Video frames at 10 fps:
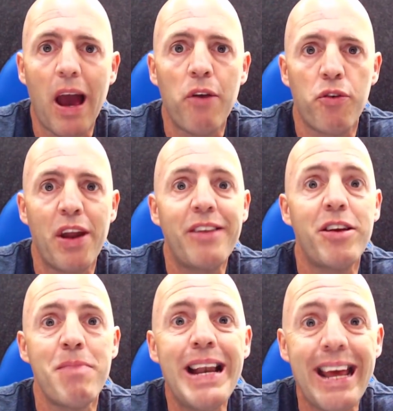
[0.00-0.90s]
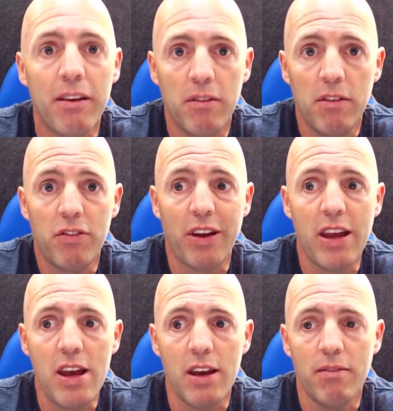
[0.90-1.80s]
180 million for a
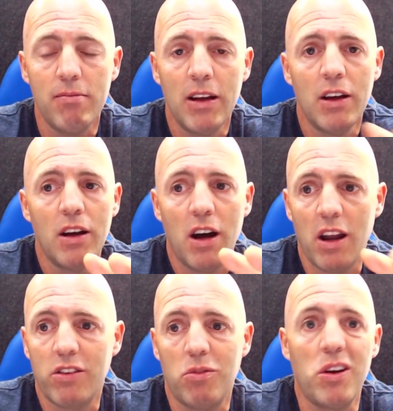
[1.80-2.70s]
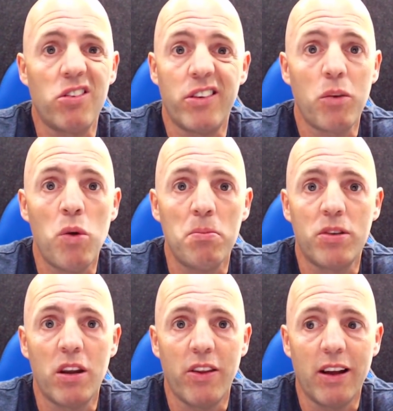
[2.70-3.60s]
year. And I said, well, listen, take 1%
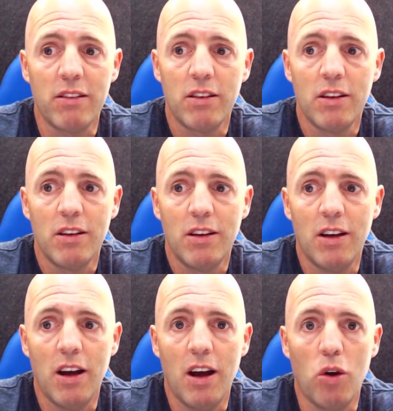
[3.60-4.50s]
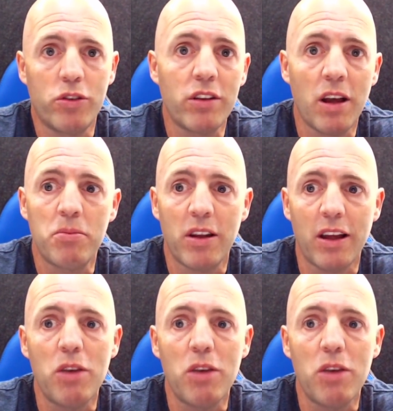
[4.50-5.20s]
of that. Or take 10% of that. He